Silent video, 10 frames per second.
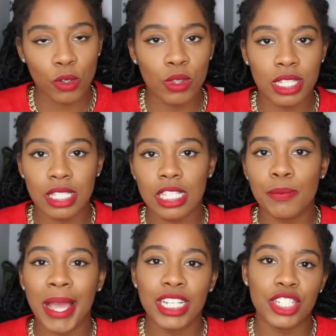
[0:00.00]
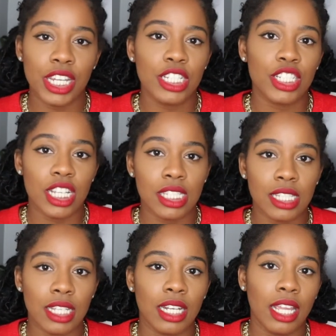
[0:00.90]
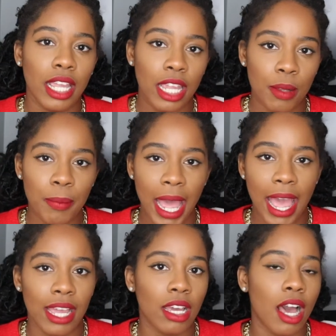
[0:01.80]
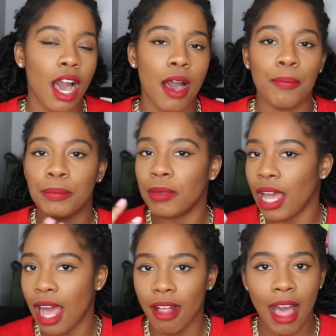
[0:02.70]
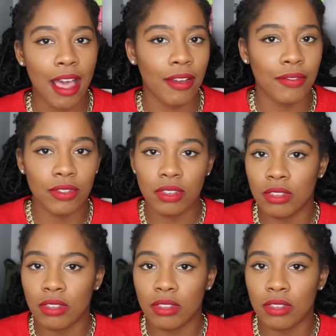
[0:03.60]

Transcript: So this is my Shane Justin handbag. Um, I'll have